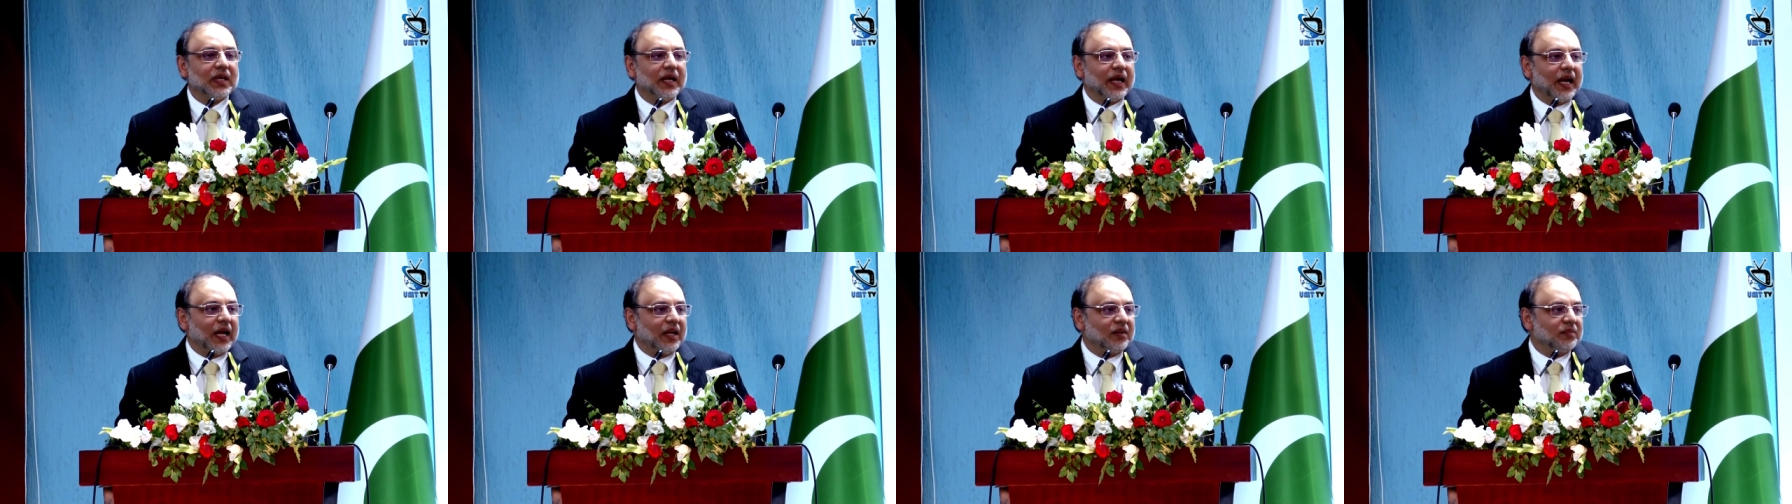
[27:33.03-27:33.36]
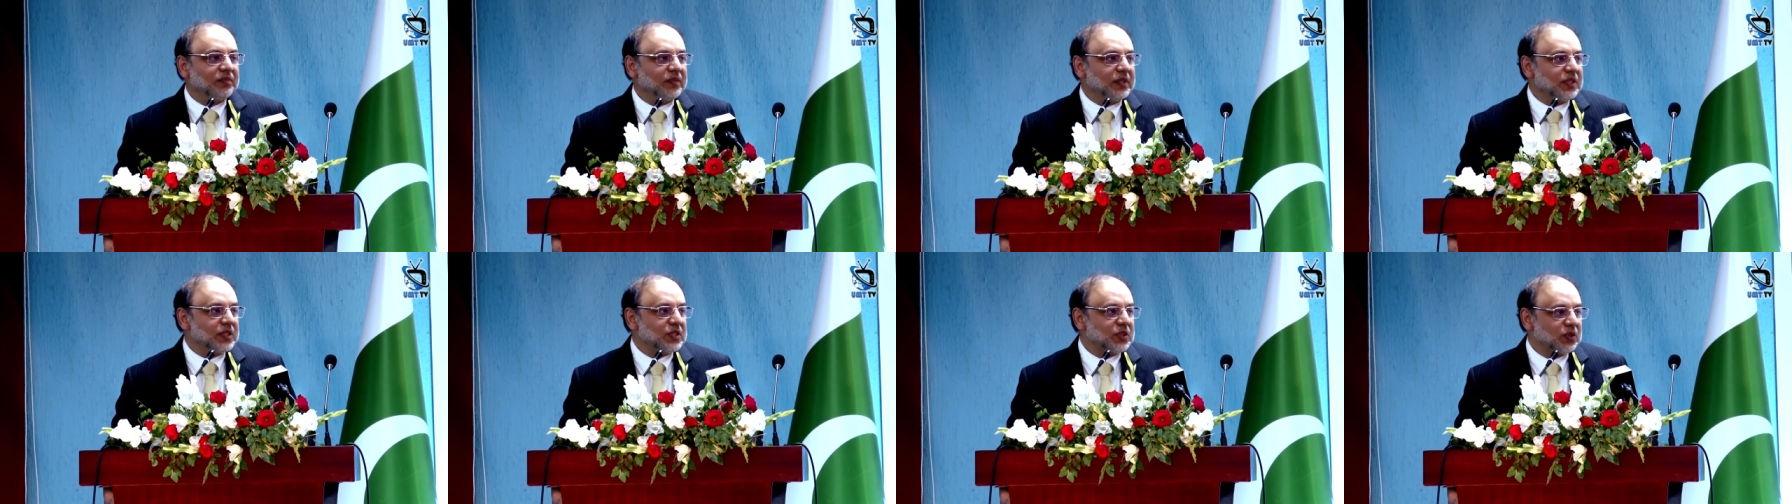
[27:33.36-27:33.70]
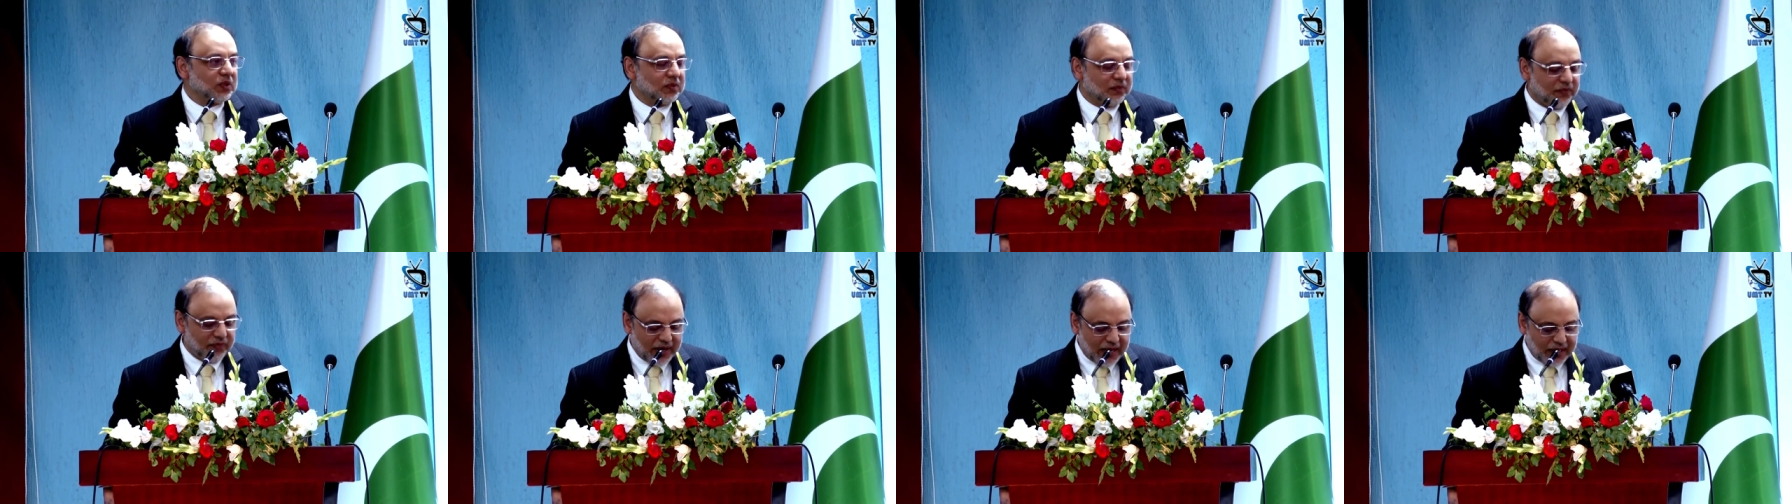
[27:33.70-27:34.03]
and we
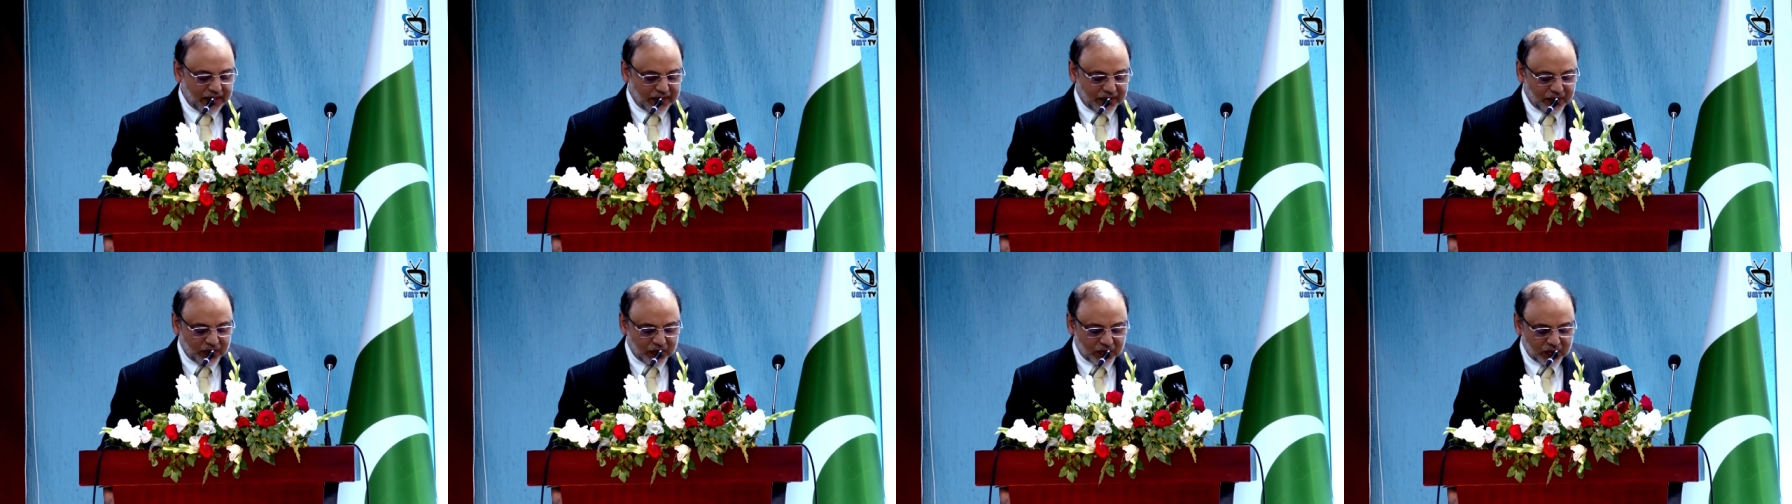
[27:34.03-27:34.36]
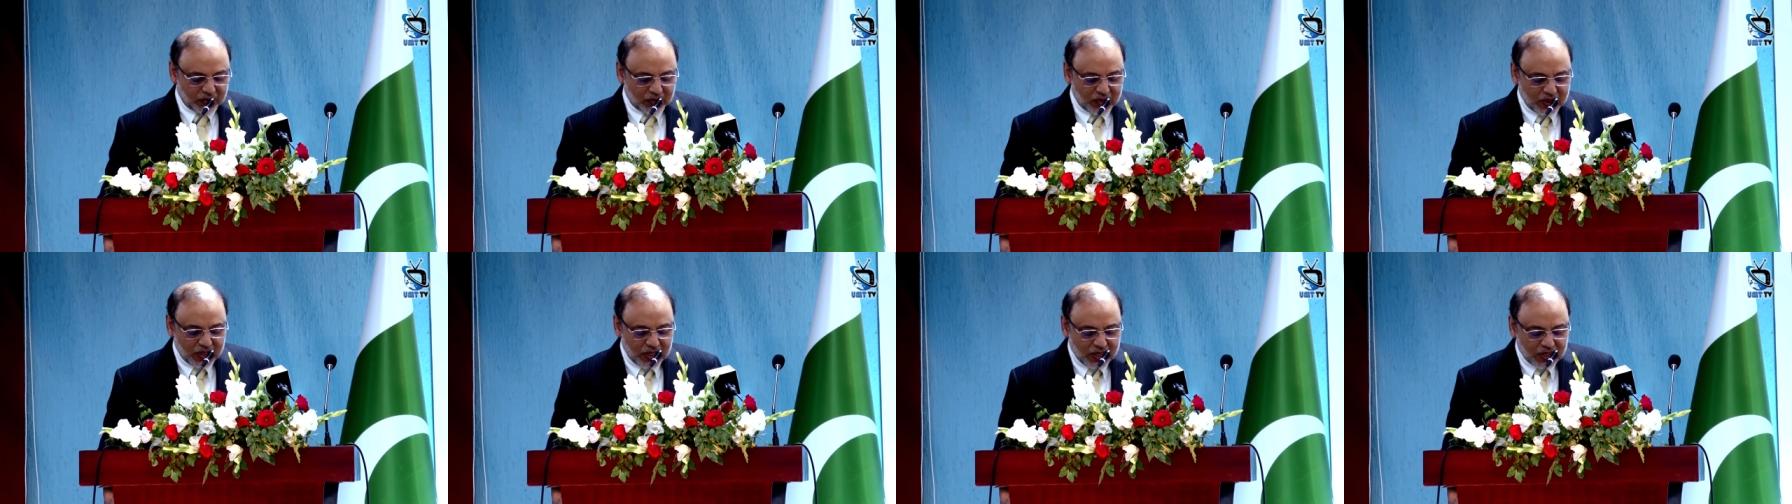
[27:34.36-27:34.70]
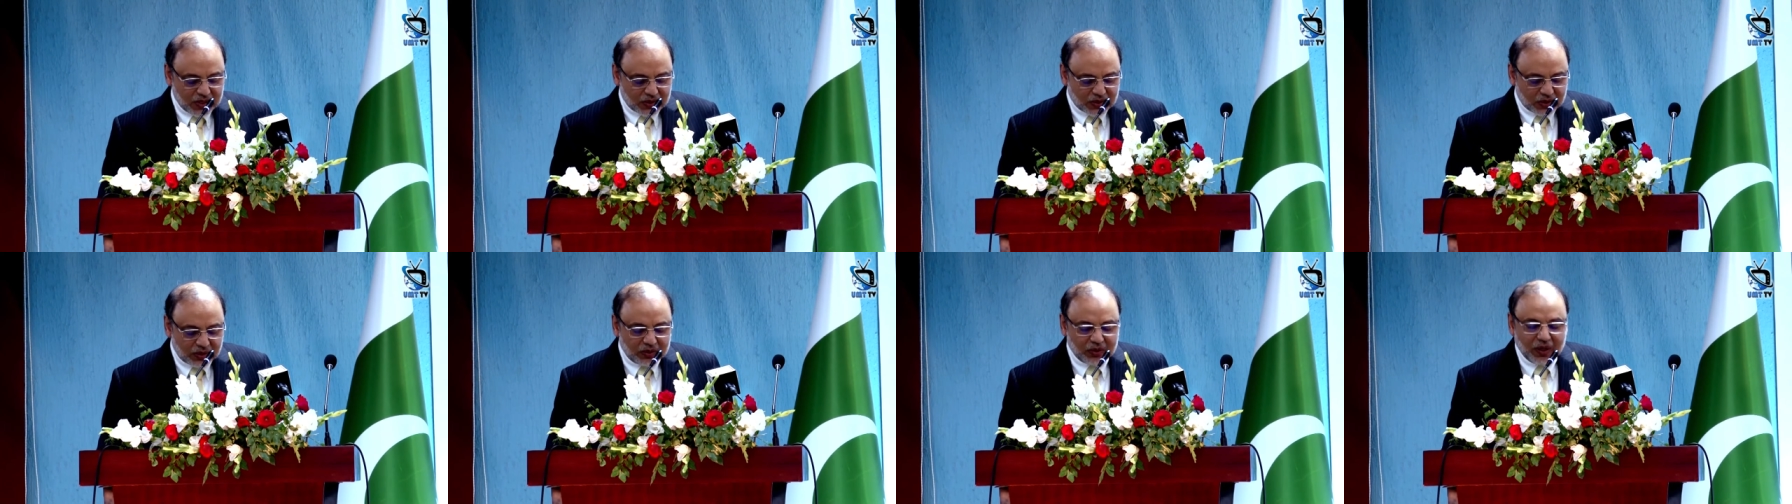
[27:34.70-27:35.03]
should value.
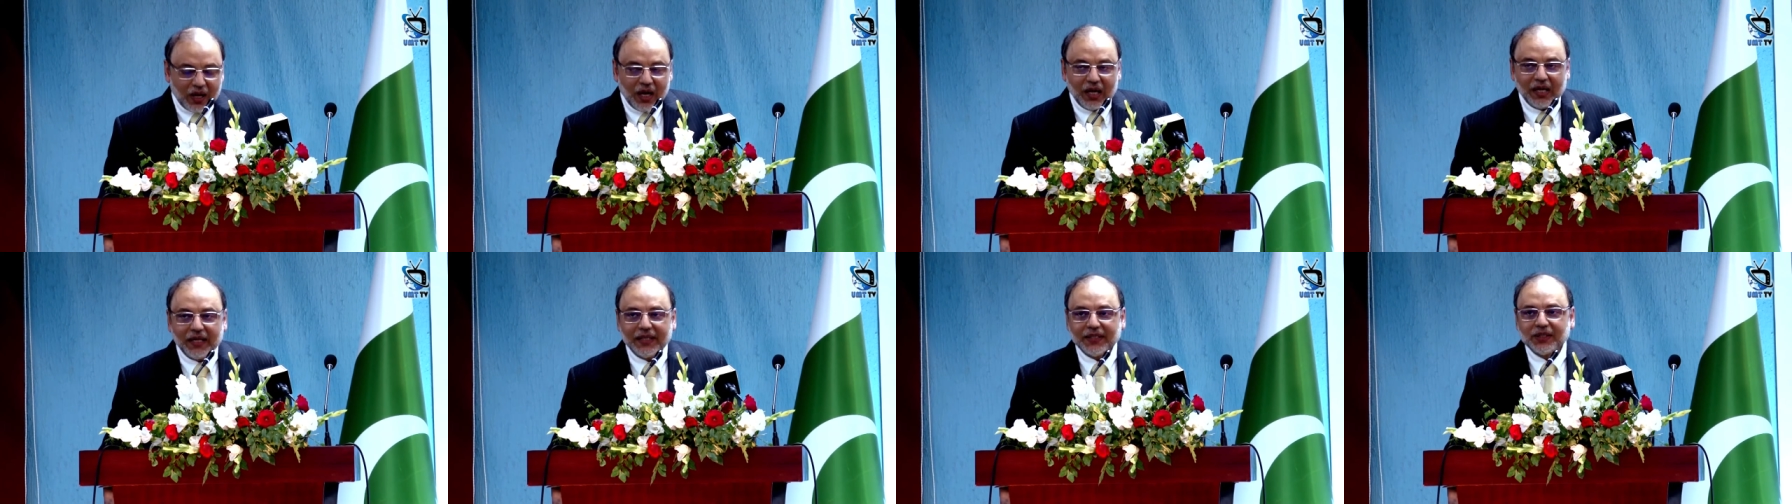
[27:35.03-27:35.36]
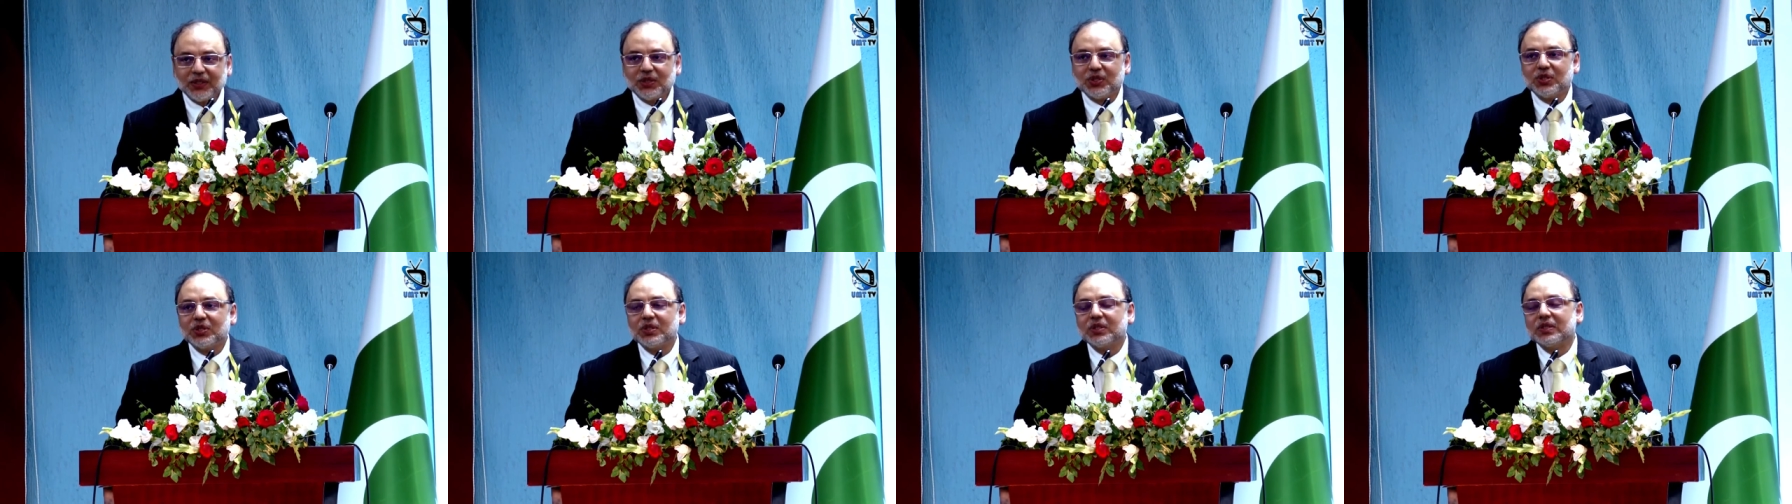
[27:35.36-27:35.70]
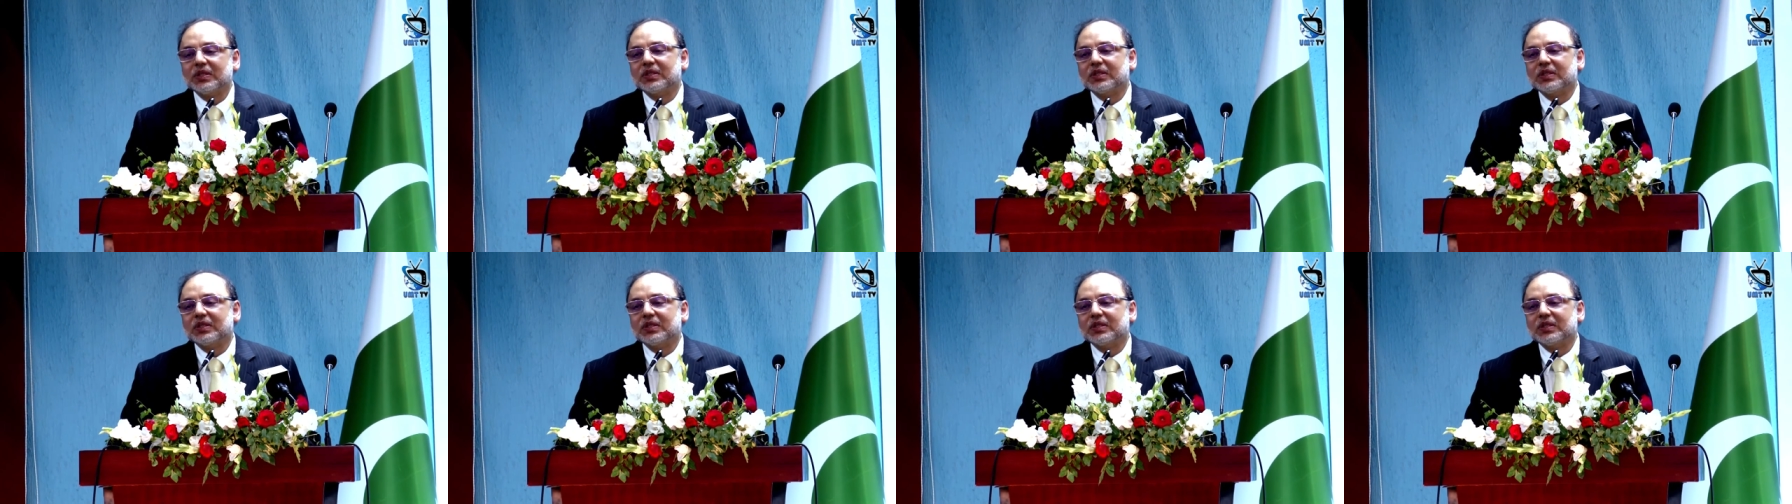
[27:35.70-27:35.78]
So, knowledge